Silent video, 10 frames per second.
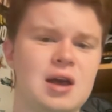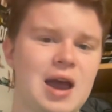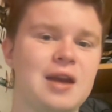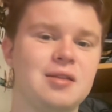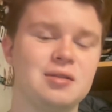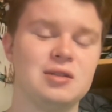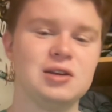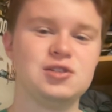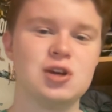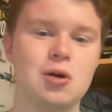And
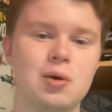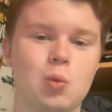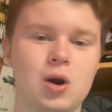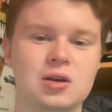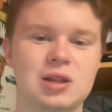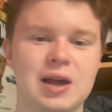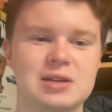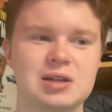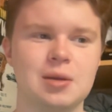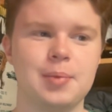this show, it worked. Like I
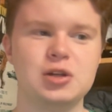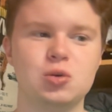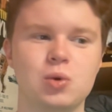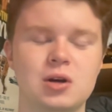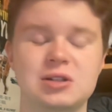said, the budget worked.